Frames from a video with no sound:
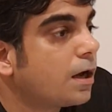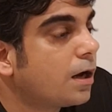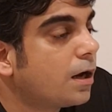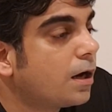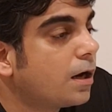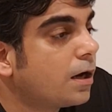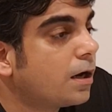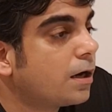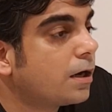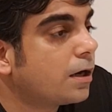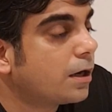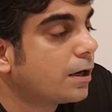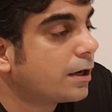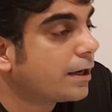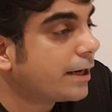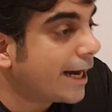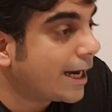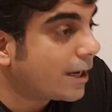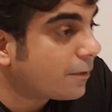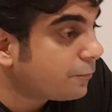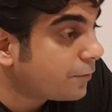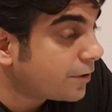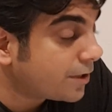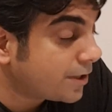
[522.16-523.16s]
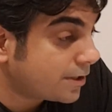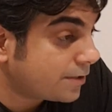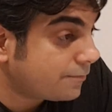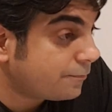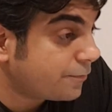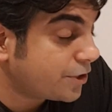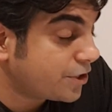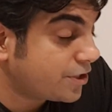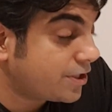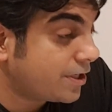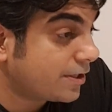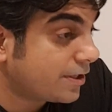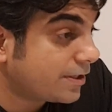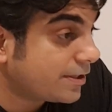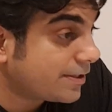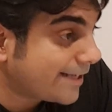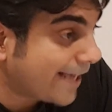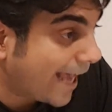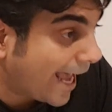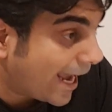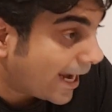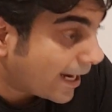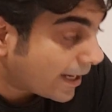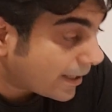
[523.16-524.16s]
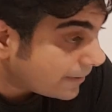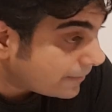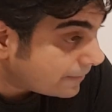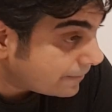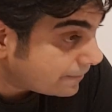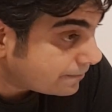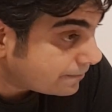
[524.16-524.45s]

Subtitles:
a net which doesn't sag,